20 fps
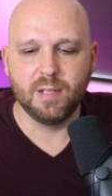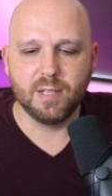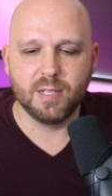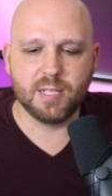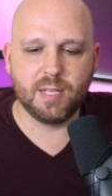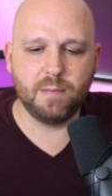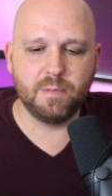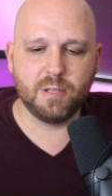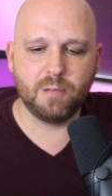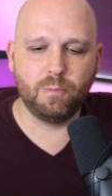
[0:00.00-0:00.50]

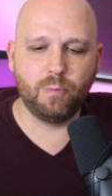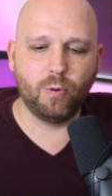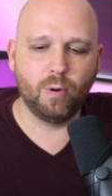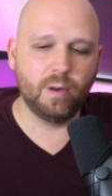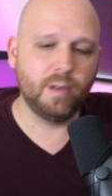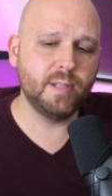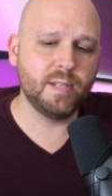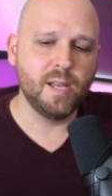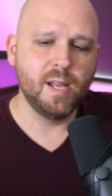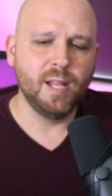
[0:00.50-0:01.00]
Seems
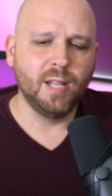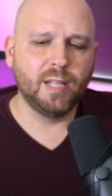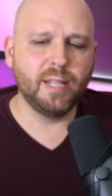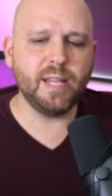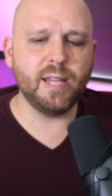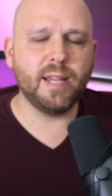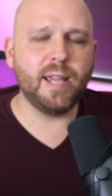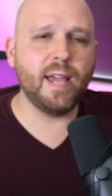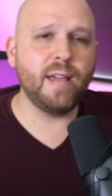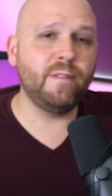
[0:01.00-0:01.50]
important.
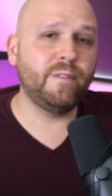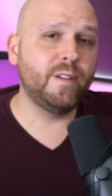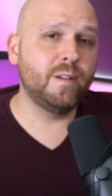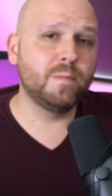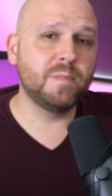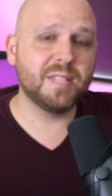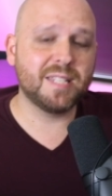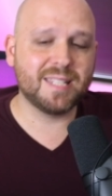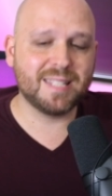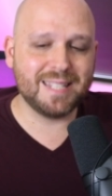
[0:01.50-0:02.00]
Leah gave
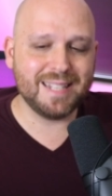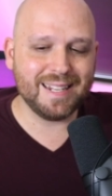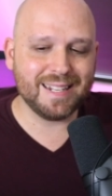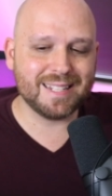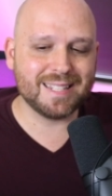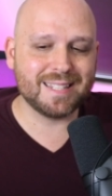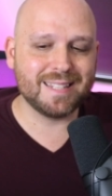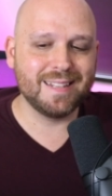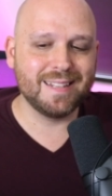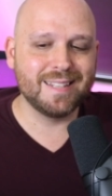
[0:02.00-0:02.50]
him
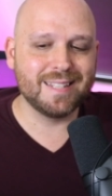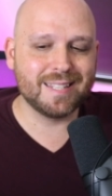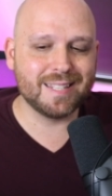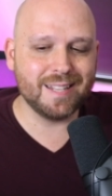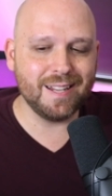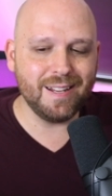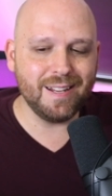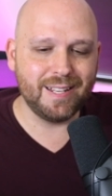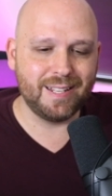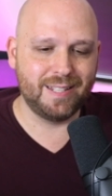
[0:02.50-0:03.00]
6
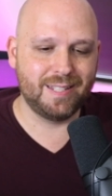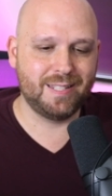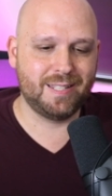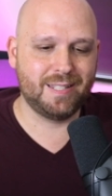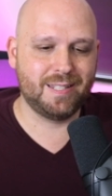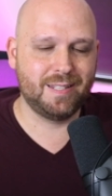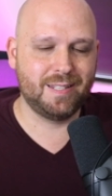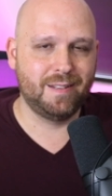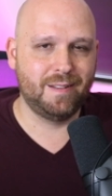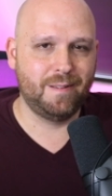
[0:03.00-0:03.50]

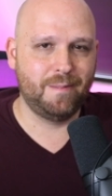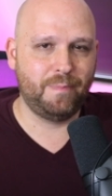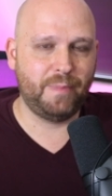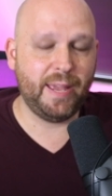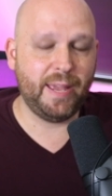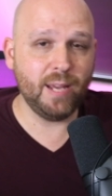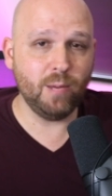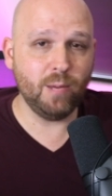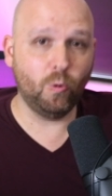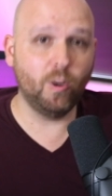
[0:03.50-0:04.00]
sons
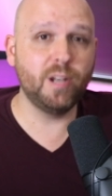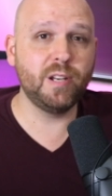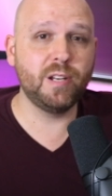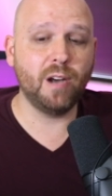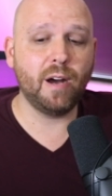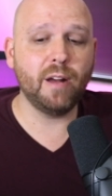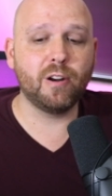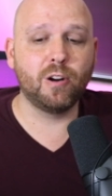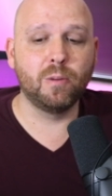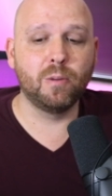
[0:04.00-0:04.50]
and 1
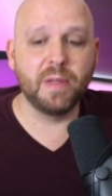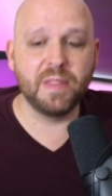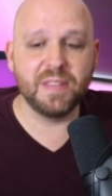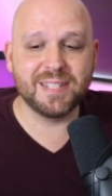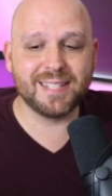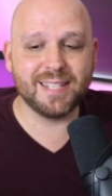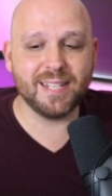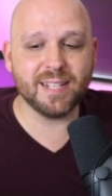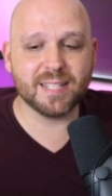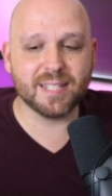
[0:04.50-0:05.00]
daughter, but the
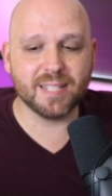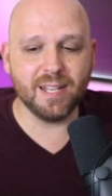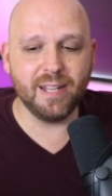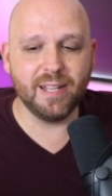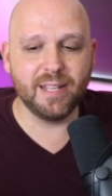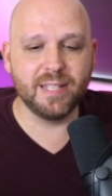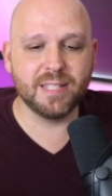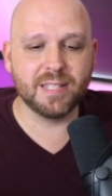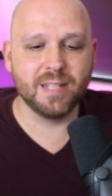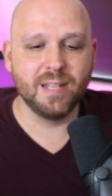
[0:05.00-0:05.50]
6
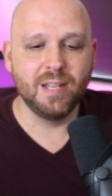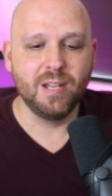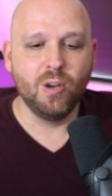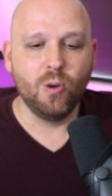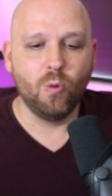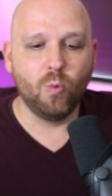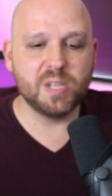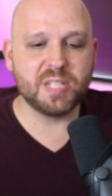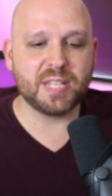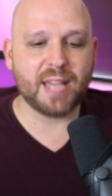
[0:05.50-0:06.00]
sons
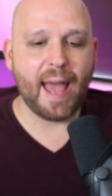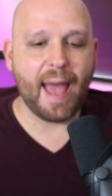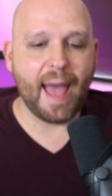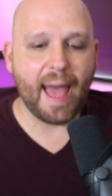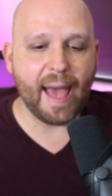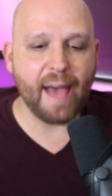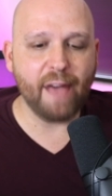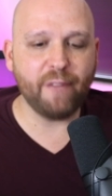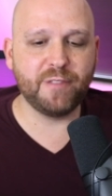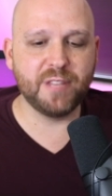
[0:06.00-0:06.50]
was
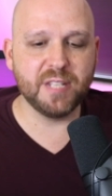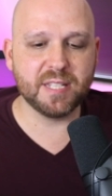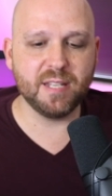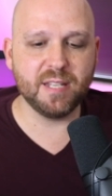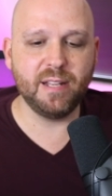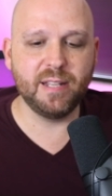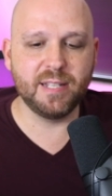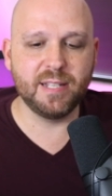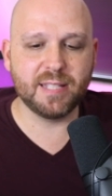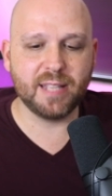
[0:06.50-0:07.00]
half the
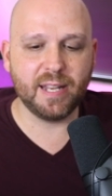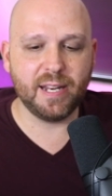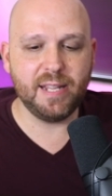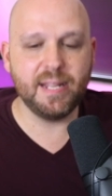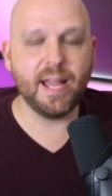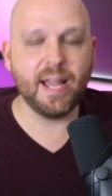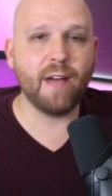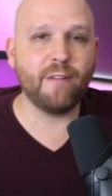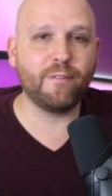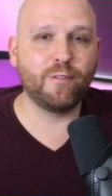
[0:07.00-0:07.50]
sons that he
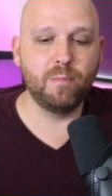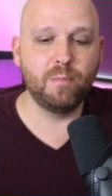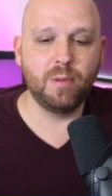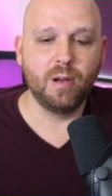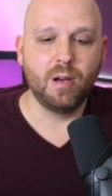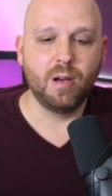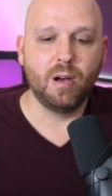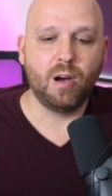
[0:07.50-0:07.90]
got from